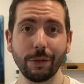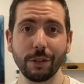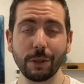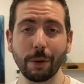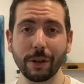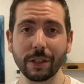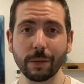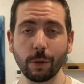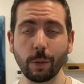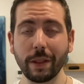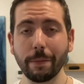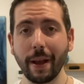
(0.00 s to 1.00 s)
as
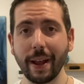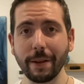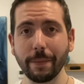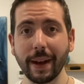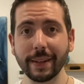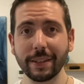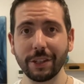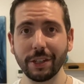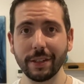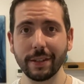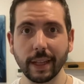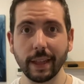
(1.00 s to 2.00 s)
possible with paying
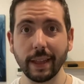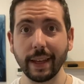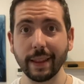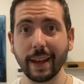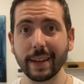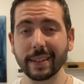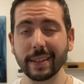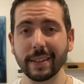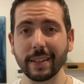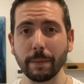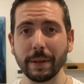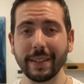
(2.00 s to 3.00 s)
passengers. The Alaska
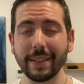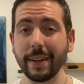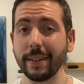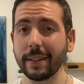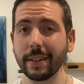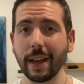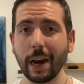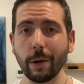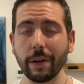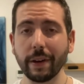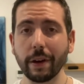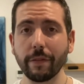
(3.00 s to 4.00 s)
summer season,
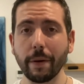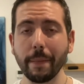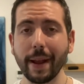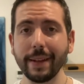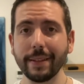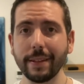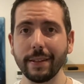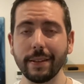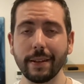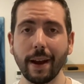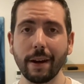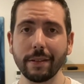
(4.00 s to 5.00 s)
however, remains in
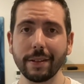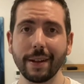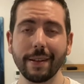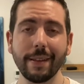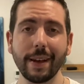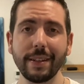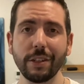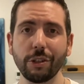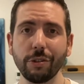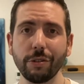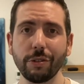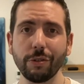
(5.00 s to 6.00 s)
doubt, and that is
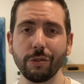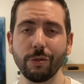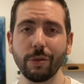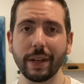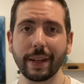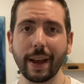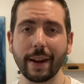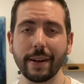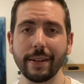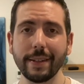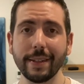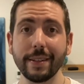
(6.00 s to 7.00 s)
due to
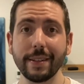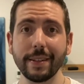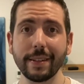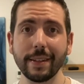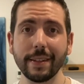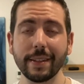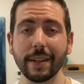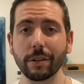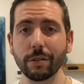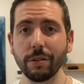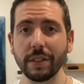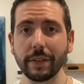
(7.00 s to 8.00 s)
Canada's insistence that
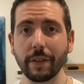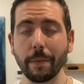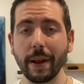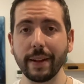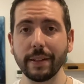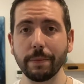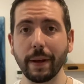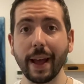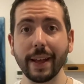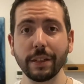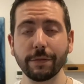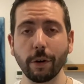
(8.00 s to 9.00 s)
cruising remains
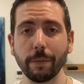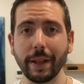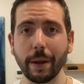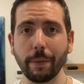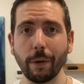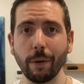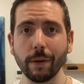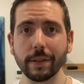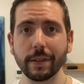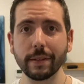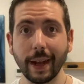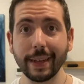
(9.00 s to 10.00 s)
banned from their
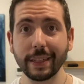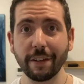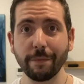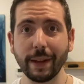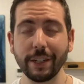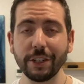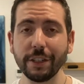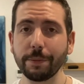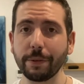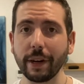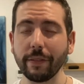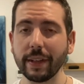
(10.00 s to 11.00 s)
ports. As I've mentioned
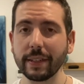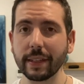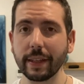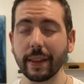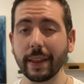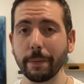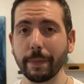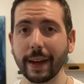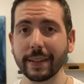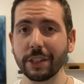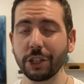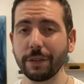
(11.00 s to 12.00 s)
previously, the
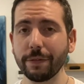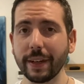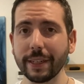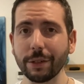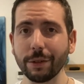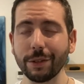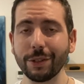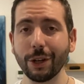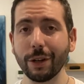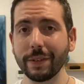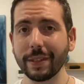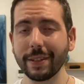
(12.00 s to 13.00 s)
Passenger Vessels
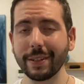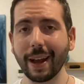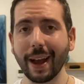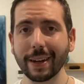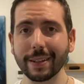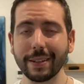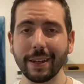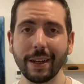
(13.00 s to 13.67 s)
Services Act